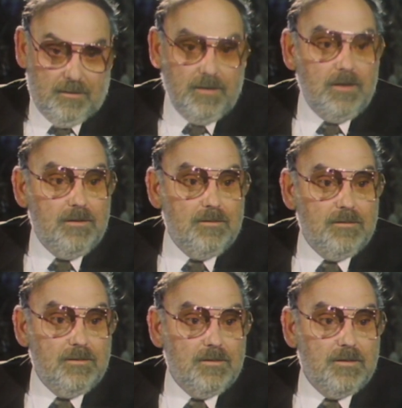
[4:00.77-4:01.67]
Oh, yeah.
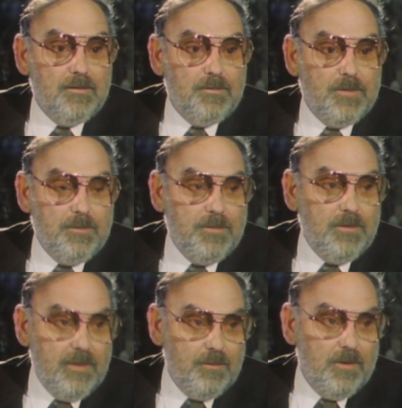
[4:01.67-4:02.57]

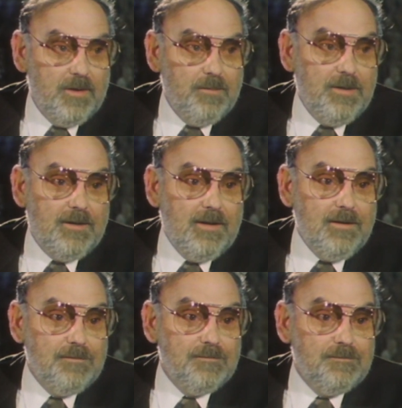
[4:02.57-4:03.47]
People, they want to be
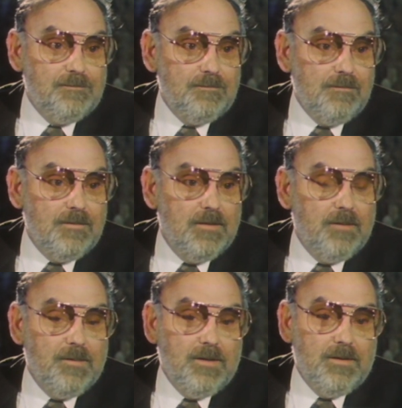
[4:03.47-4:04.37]
taken.
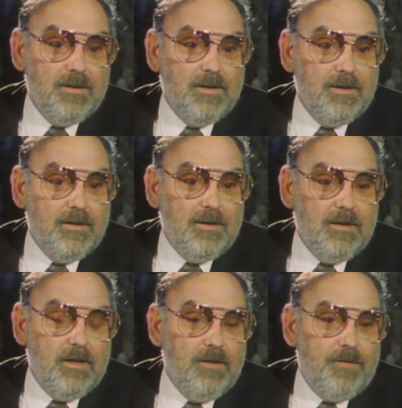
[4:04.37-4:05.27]
I mean,
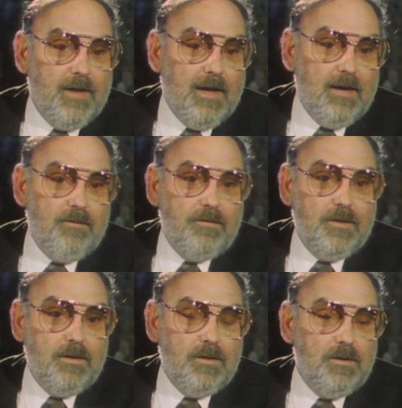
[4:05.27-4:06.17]
if you have
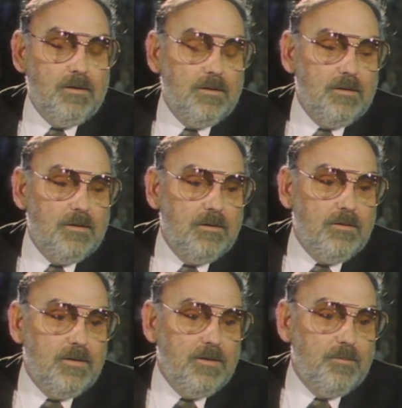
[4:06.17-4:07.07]
the
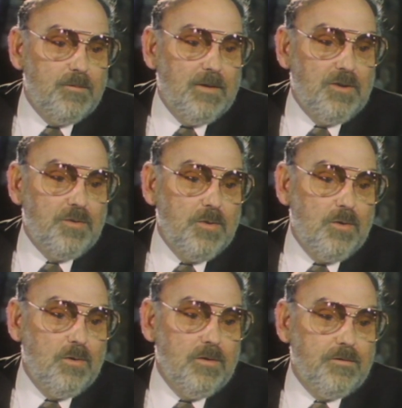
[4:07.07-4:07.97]
as we
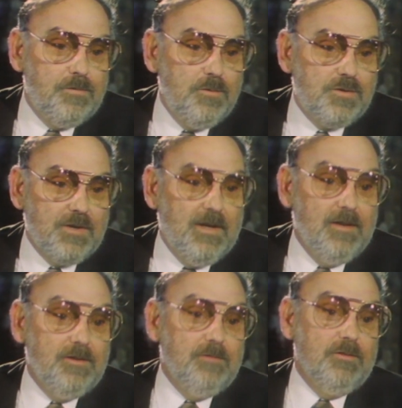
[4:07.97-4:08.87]
call the fruit
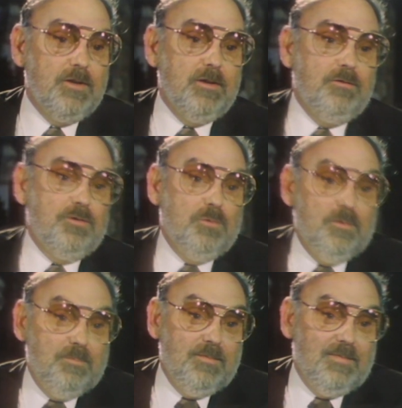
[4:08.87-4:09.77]
salad to give to
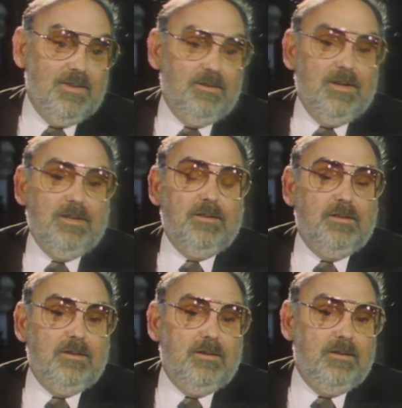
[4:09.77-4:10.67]
them, all right,
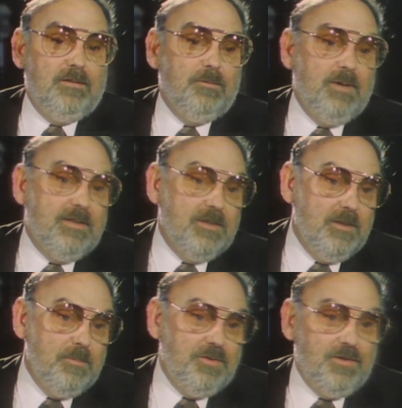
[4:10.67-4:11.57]
we had the
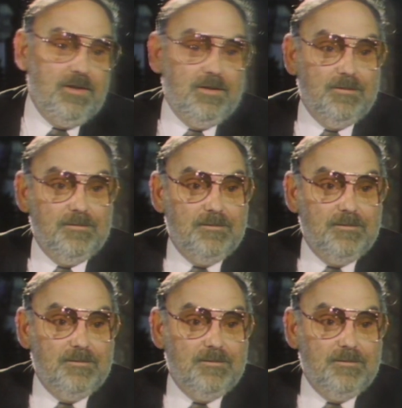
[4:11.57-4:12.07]
limousine.